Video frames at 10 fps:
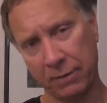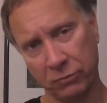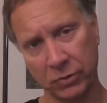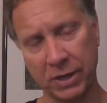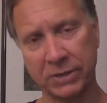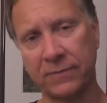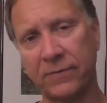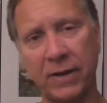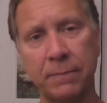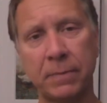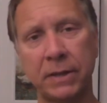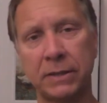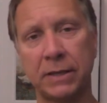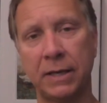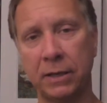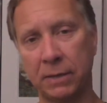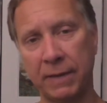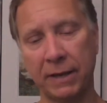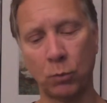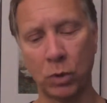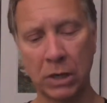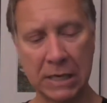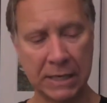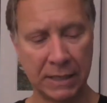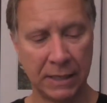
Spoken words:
real custom fit, but you can make it work.